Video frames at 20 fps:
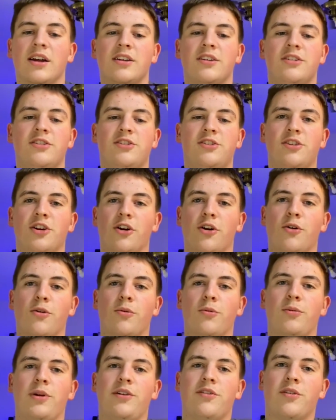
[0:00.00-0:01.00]
So
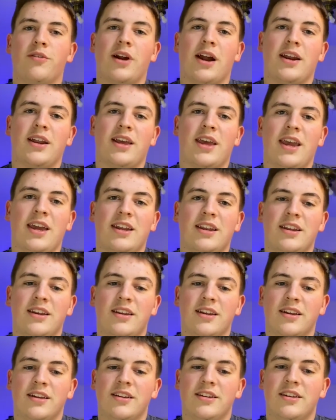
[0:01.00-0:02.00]
we've
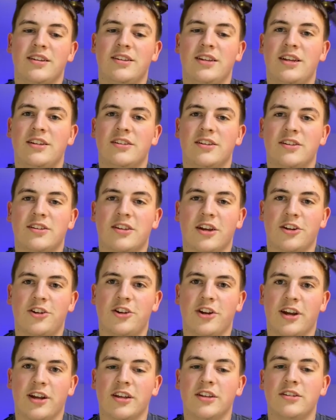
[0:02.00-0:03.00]
eradicated diseases such
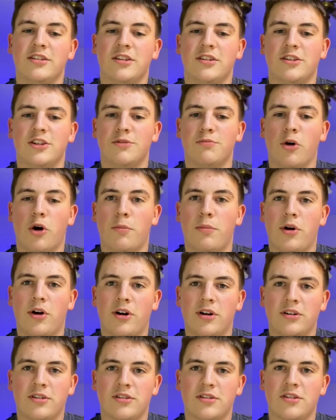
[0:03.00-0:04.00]
as
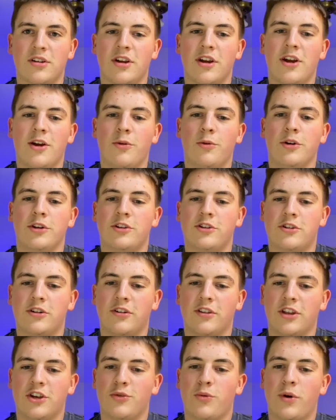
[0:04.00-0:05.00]
smallpox, which
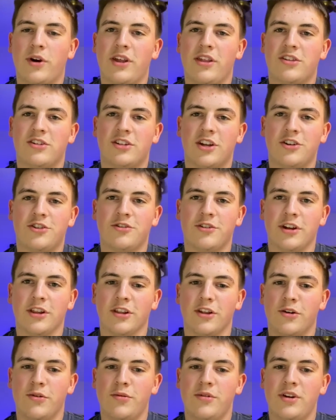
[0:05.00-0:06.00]
during the 20th century
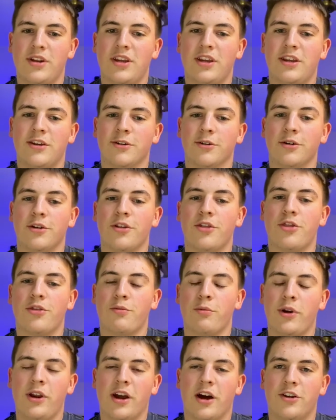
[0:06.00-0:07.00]
alone killed
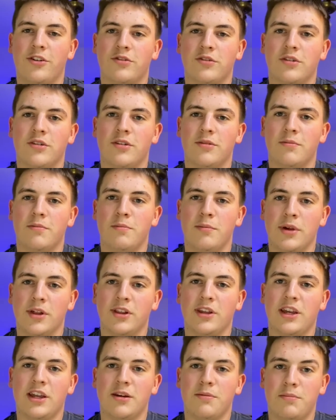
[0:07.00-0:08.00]
300
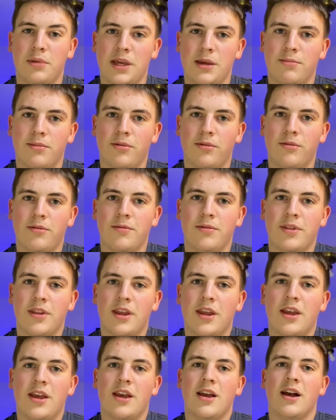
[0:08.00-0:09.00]
million people.
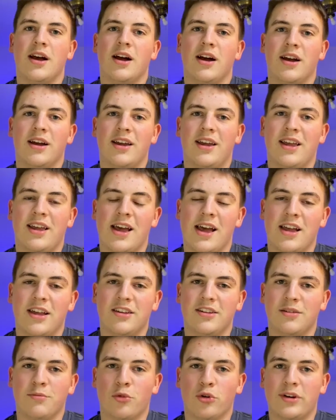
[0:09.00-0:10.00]
It
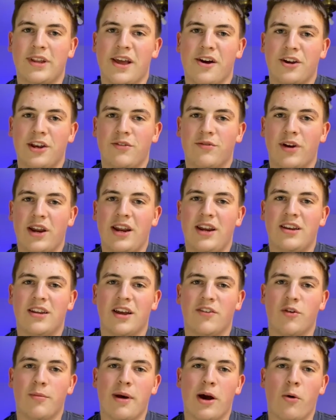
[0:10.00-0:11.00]
has a mortality rate
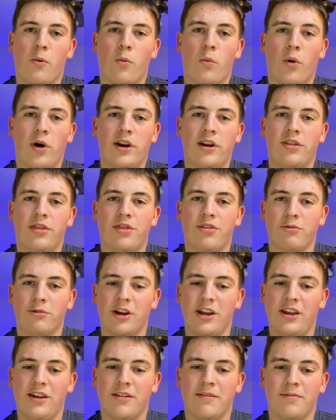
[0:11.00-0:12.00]
of about 1 in 3.